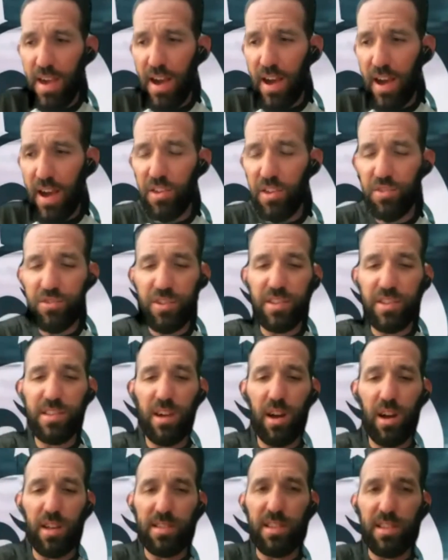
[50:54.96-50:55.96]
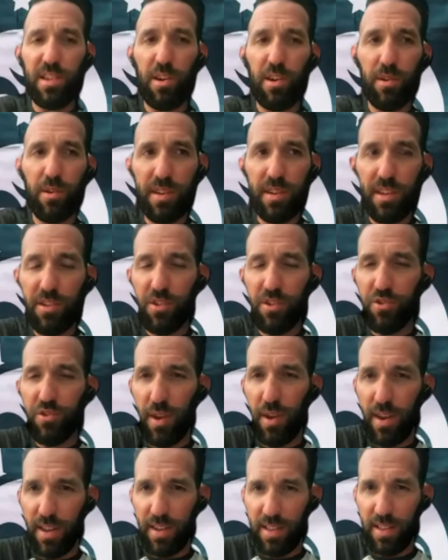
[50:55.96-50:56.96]
I usually talk to yoga teacher
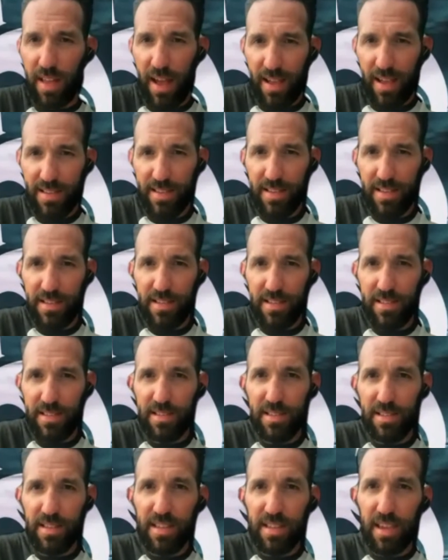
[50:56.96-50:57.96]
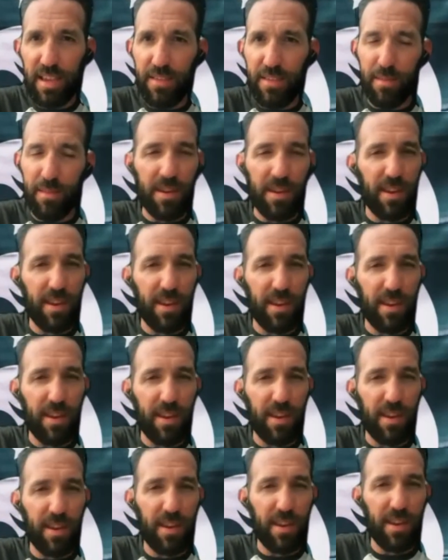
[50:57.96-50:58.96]
training classes to give them a different
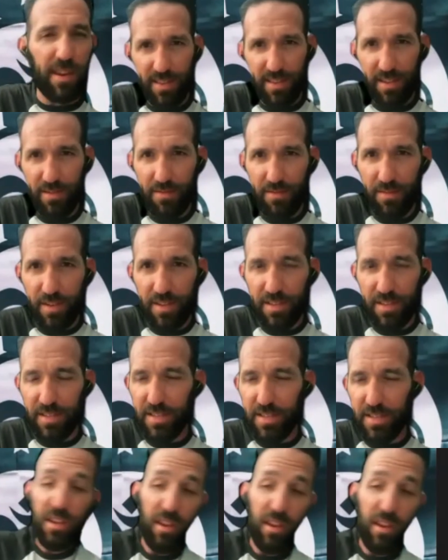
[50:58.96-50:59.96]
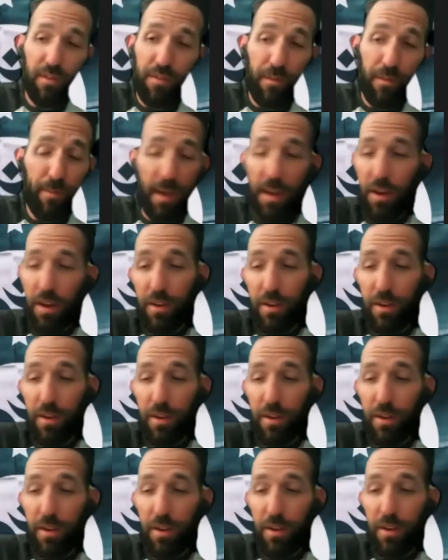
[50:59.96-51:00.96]
perspective because, you know, for better or
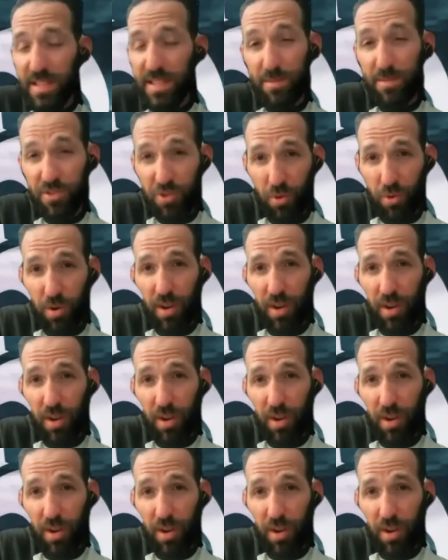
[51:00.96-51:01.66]
for worse, the majority of